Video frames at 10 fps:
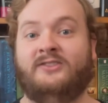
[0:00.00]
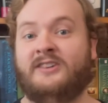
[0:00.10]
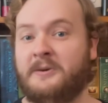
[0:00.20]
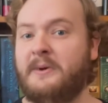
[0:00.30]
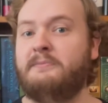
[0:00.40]

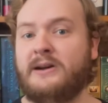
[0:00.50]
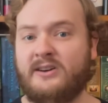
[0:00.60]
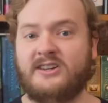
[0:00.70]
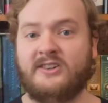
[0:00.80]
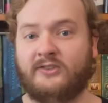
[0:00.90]
Cinema
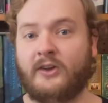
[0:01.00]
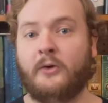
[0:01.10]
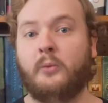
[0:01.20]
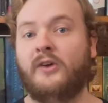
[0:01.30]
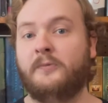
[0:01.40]

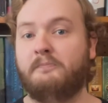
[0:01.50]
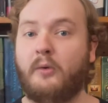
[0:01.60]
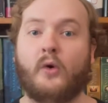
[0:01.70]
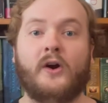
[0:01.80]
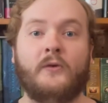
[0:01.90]
Paradiso was
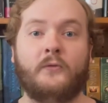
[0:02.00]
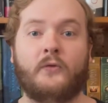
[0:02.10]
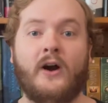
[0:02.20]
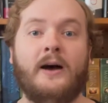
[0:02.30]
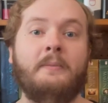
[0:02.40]
born
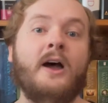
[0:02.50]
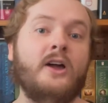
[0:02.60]
from